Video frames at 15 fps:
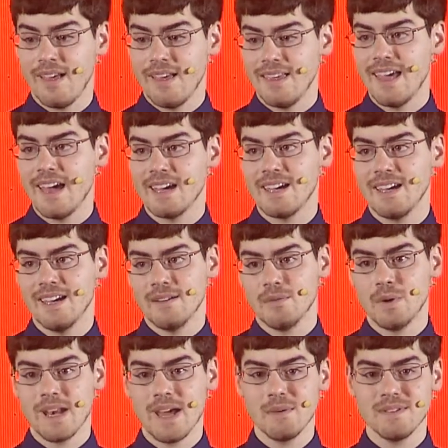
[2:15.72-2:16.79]

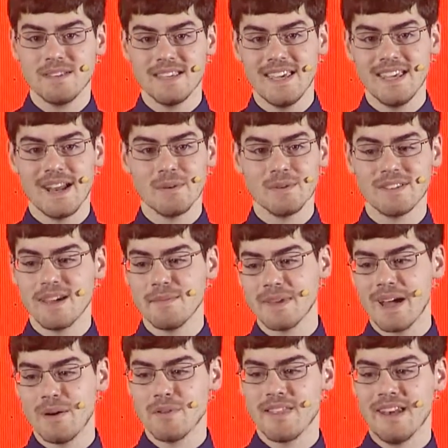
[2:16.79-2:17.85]
I was a kid, I was coming
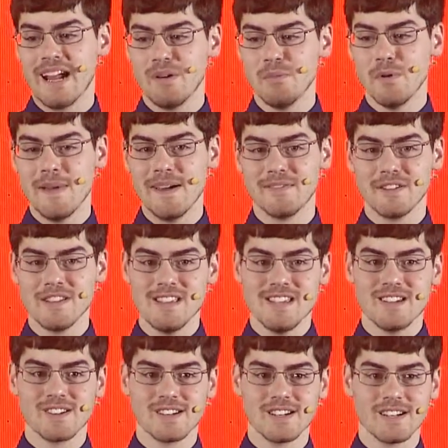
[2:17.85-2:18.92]
out with an album every
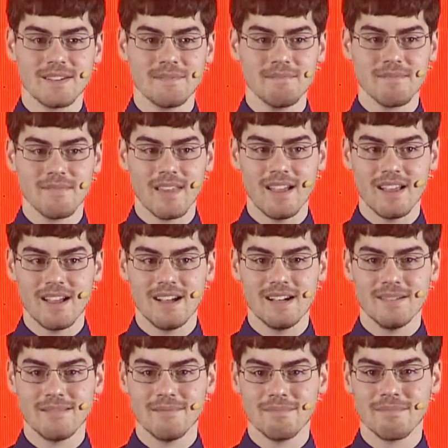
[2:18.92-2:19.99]
year,
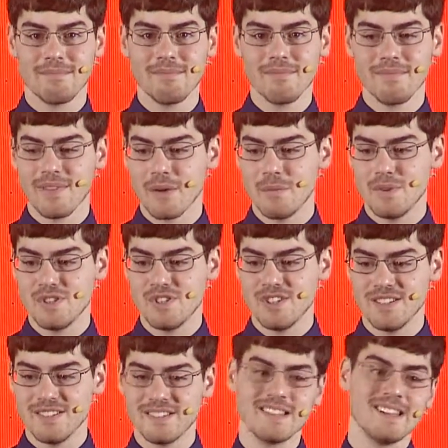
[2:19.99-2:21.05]
which
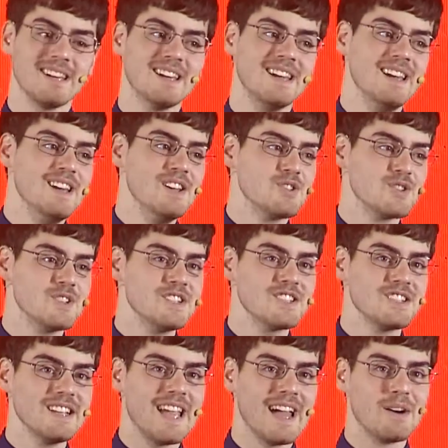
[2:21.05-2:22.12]
is
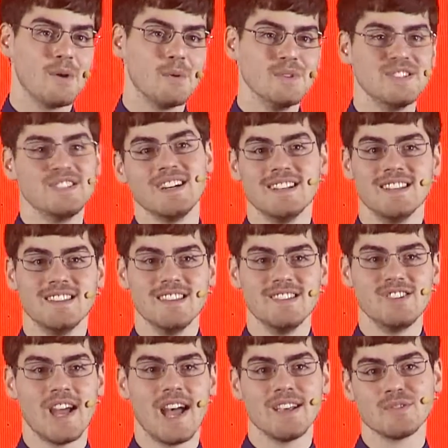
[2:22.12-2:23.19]
traditionally how it was done in the
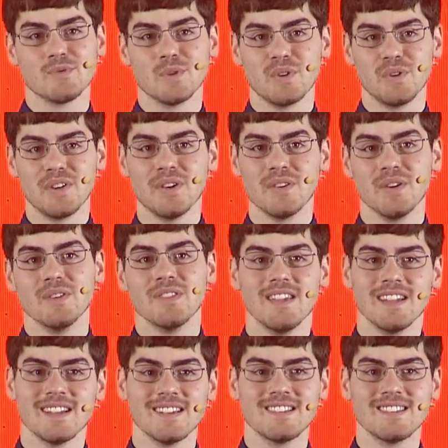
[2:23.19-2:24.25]
jazz world, although
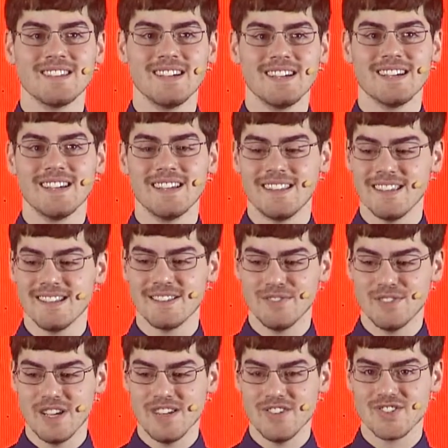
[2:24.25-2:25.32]
things have
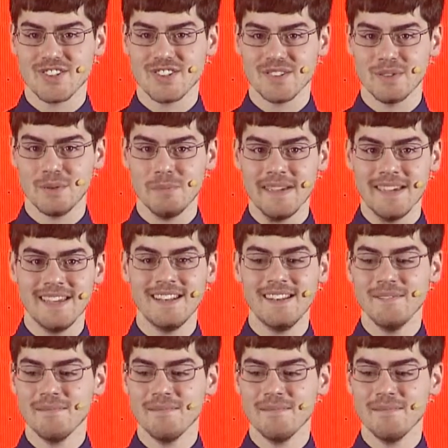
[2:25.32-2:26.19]
changed a little bit.